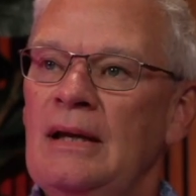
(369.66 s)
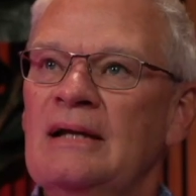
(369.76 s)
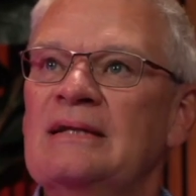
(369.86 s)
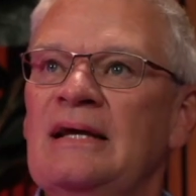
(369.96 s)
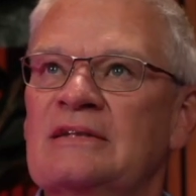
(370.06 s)

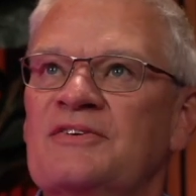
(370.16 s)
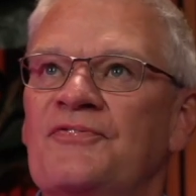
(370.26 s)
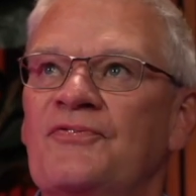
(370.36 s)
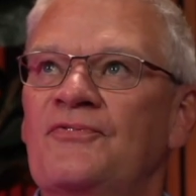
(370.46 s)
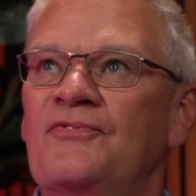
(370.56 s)
it's
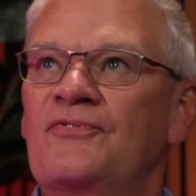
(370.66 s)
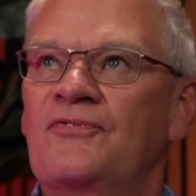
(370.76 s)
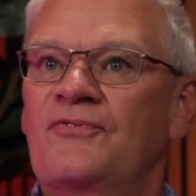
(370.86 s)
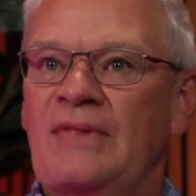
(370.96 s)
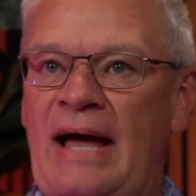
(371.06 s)

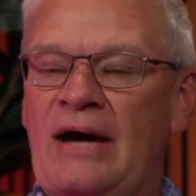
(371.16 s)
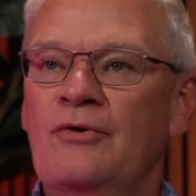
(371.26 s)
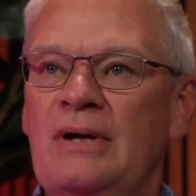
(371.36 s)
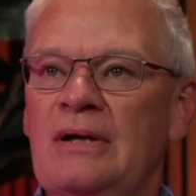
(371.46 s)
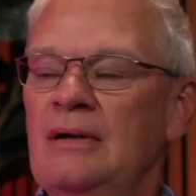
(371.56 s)

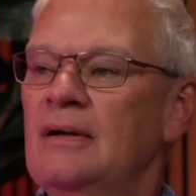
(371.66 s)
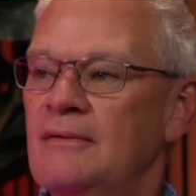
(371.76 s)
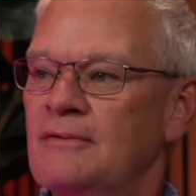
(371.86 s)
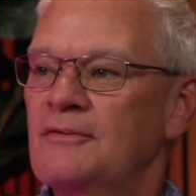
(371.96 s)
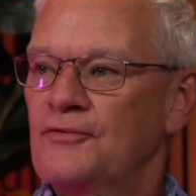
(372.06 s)
flattering,
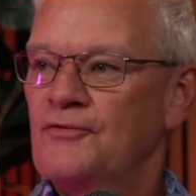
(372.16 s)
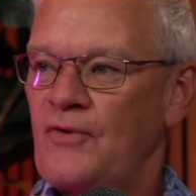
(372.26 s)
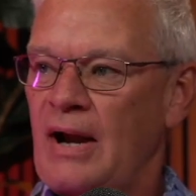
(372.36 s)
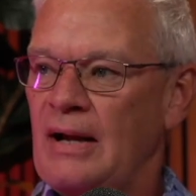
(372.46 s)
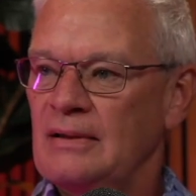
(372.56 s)

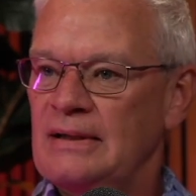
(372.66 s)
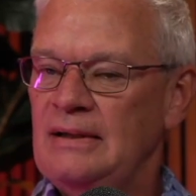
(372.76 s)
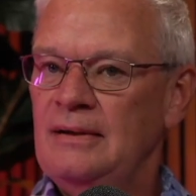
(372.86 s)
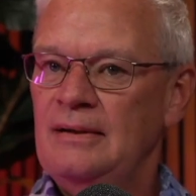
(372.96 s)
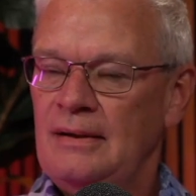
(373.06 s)

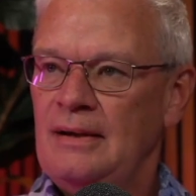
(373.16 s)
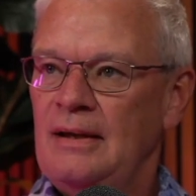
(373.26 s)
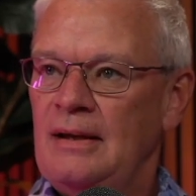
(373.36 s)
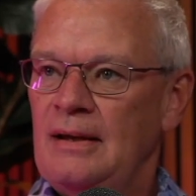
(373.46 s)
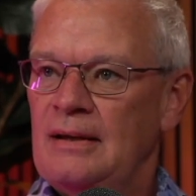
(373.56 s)
frankly,
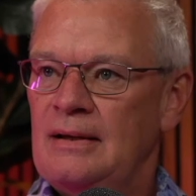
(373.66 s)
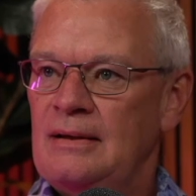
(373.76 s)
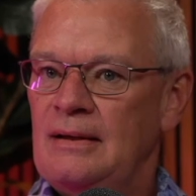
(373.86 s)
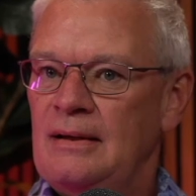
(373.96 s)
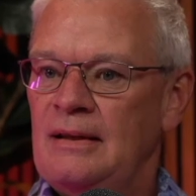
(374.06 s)

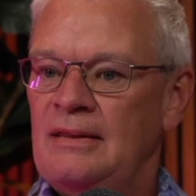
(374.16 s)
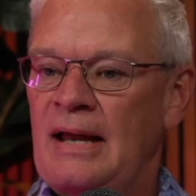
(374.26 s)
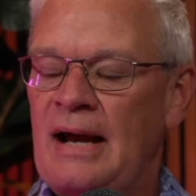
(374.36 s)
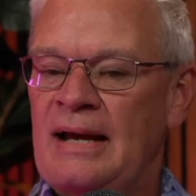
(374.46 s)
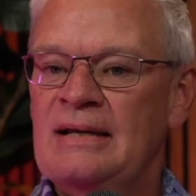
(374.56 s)

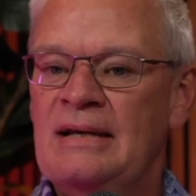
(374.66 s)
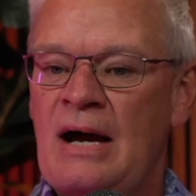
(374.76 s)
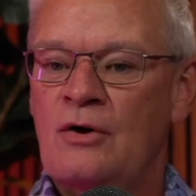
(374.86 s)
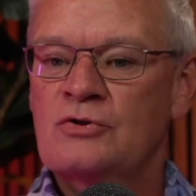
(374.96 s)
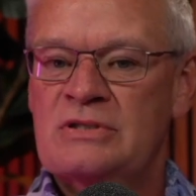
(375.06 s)
that I can
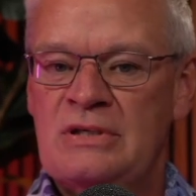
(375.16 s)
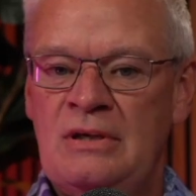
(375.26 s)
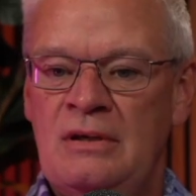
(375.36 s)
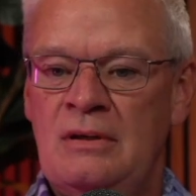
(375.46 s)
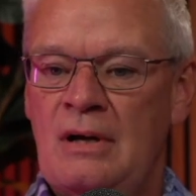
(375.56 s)
now
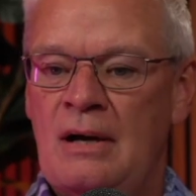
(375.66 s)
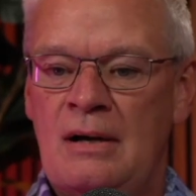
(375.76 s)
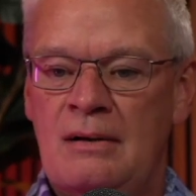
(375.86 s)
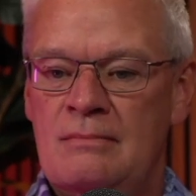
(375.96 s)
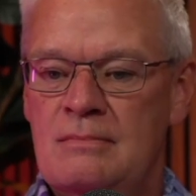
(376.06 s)
see
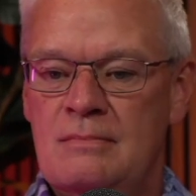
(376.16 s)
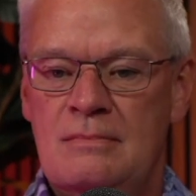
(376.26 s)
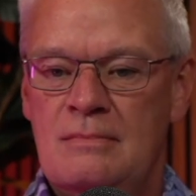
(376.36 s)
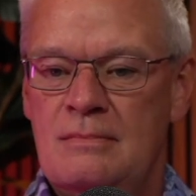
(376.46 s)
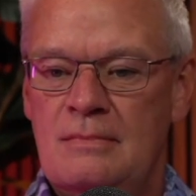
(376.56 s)

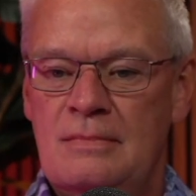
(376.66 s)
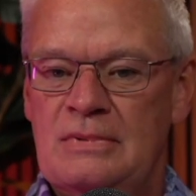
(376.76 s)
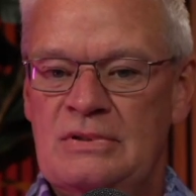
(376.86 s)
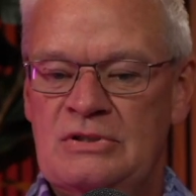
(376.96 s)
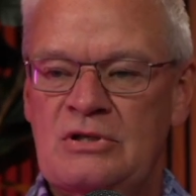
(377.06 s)

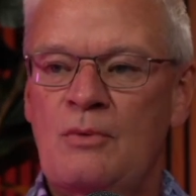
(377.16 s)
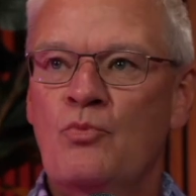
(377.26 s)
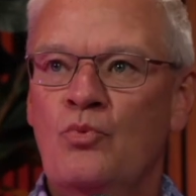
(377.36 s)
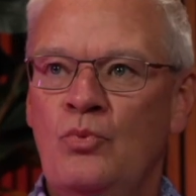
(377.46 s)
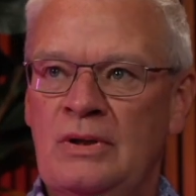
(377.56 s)

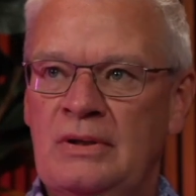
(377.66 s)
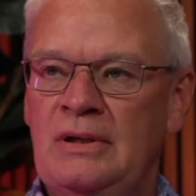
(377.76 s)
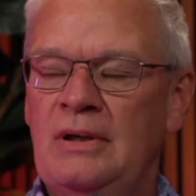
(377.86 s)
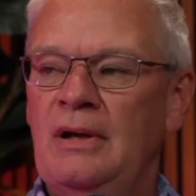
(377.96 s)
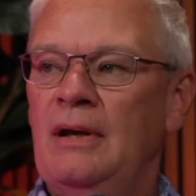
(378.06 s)
some
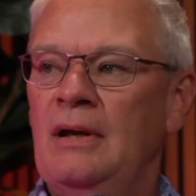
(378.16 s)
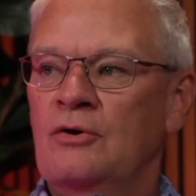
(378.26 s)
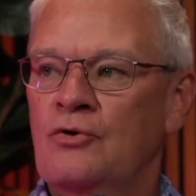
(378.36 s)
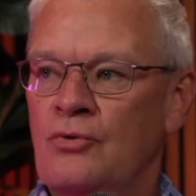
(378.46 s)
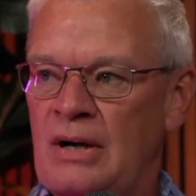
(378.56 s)
really
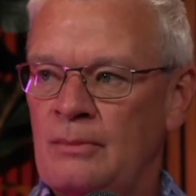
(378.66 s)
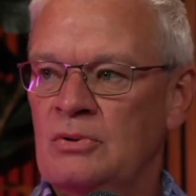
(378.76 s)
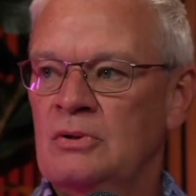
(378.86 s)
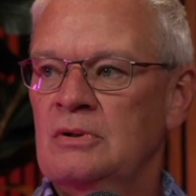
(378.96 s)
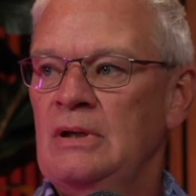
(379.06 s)

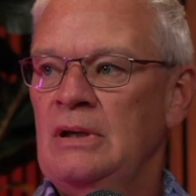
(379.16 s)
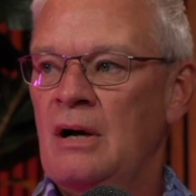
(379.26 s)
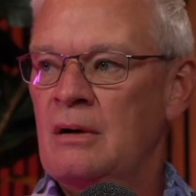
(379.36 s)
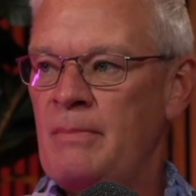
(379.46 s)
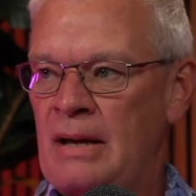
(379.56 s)
incredible
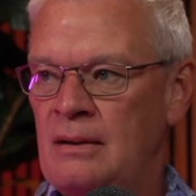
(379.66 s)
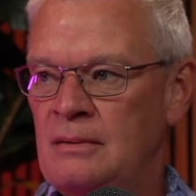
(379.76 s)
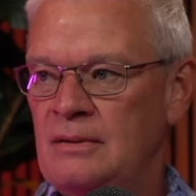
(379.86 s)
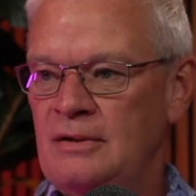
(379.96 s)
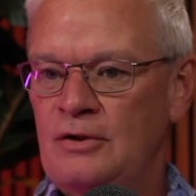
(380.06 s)
young men